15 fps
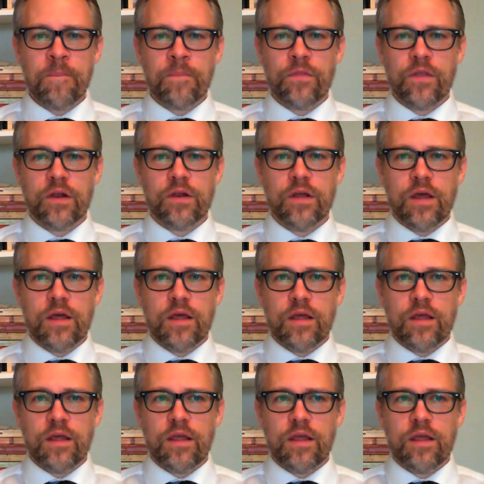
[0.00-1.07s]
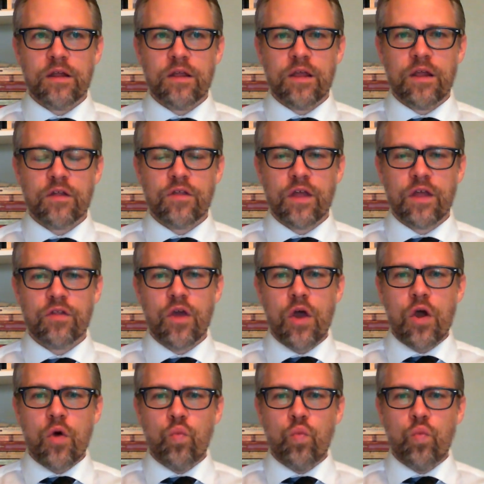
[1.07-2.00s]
that in a sense,